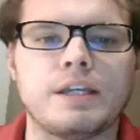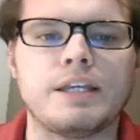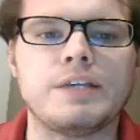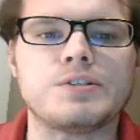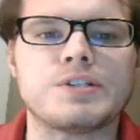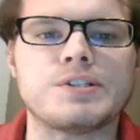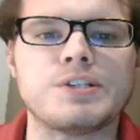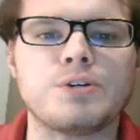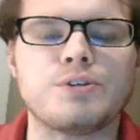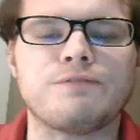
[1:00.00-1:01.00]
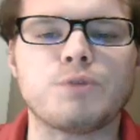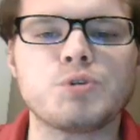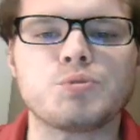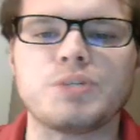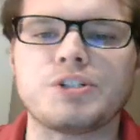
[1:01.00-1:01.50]
He's considered the
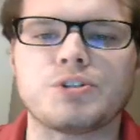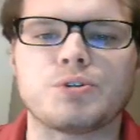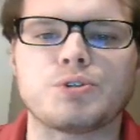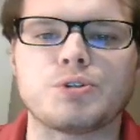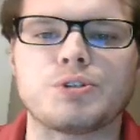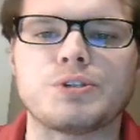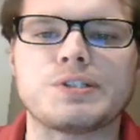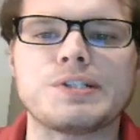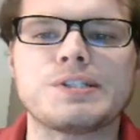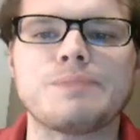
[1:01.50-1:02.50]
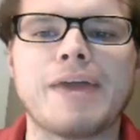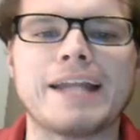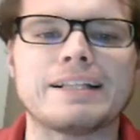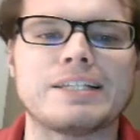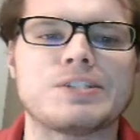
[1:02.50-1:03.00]
first researcher to
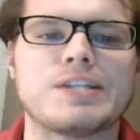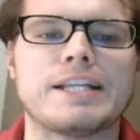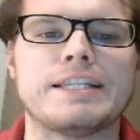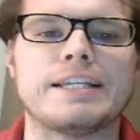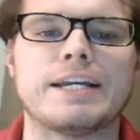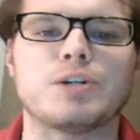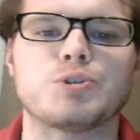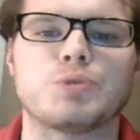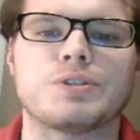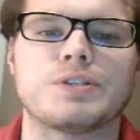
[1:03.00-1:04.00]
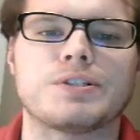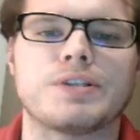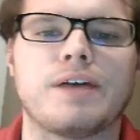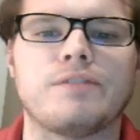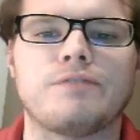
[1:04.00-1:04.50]
systematically study the
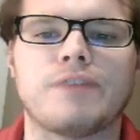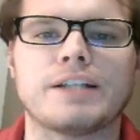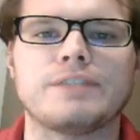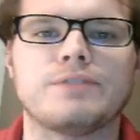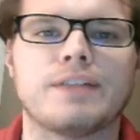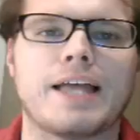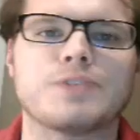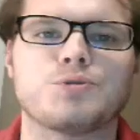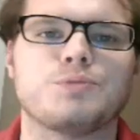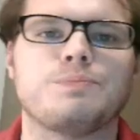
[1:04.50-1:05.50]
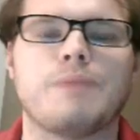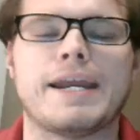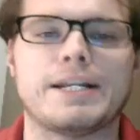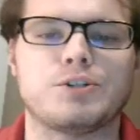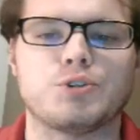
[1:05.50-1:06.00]
characteristics of effective classroom
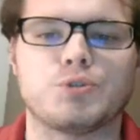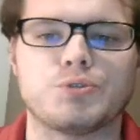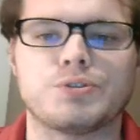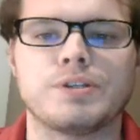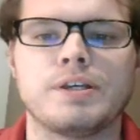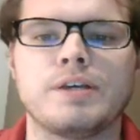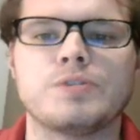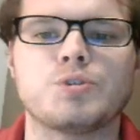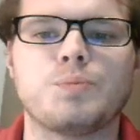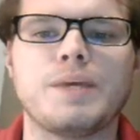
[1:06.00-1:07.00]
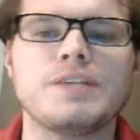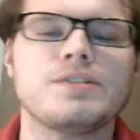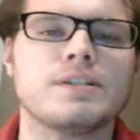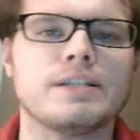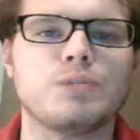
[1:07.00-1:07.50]
managers. So
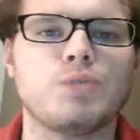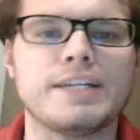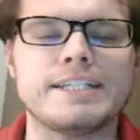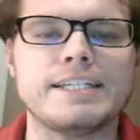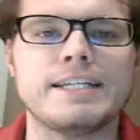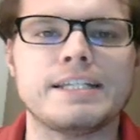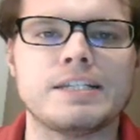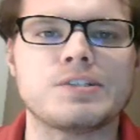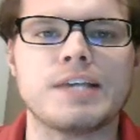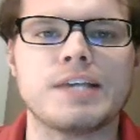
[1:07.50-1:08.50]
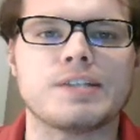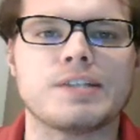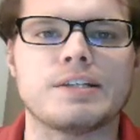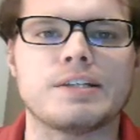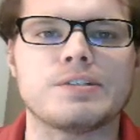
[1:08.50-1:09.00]
basically what he did in his case
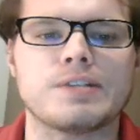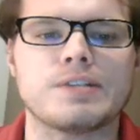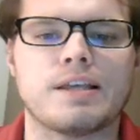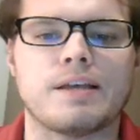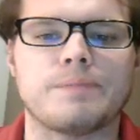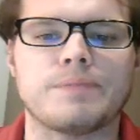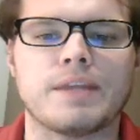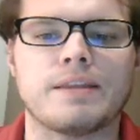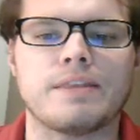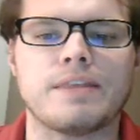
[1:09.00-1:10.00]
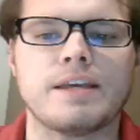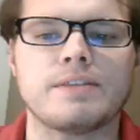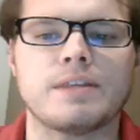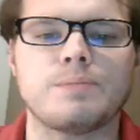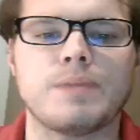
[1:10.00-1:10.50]
studies, and the
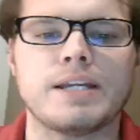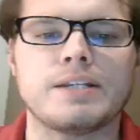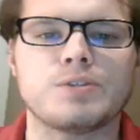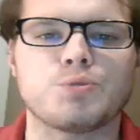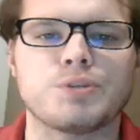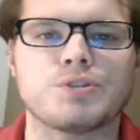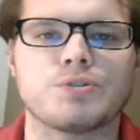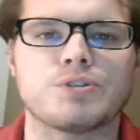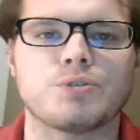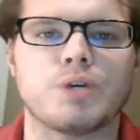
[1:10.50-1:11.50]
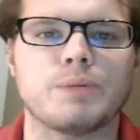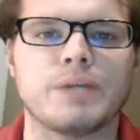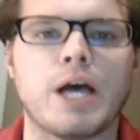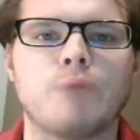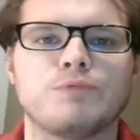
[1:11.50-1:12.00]
thing that made his research
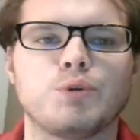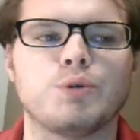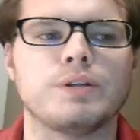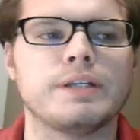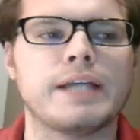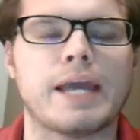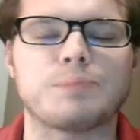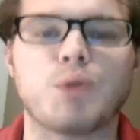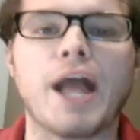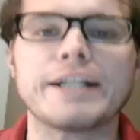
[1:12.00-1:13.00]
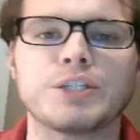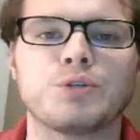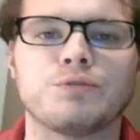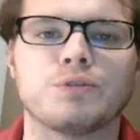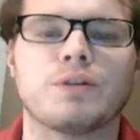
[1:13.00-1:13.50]
incredibly helpful and
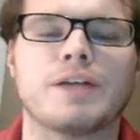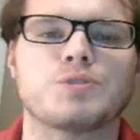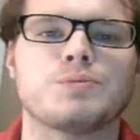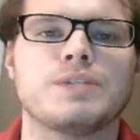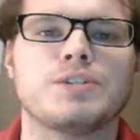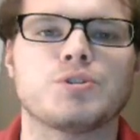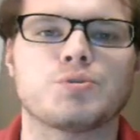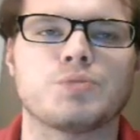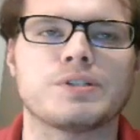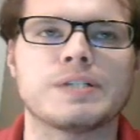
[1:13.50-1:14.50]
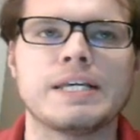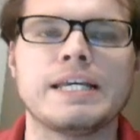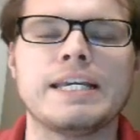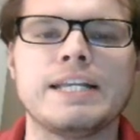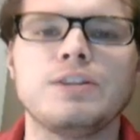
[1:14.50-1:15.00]
practical for classroom teachers, was
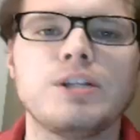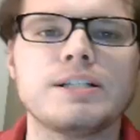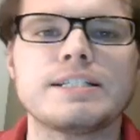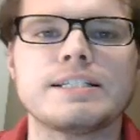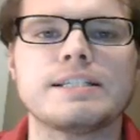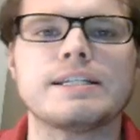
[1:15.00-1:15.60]
he looked